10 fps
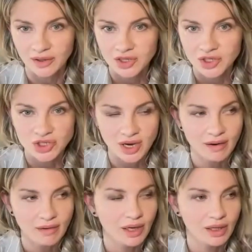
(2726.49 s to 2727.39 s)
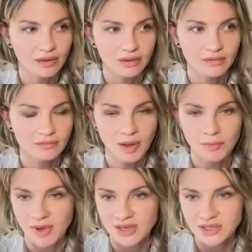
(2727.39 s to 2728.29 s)
sharing my
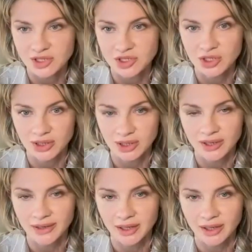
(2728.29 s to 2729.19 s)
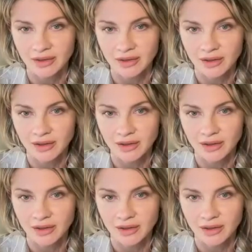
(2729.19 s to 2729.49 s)
message clearly,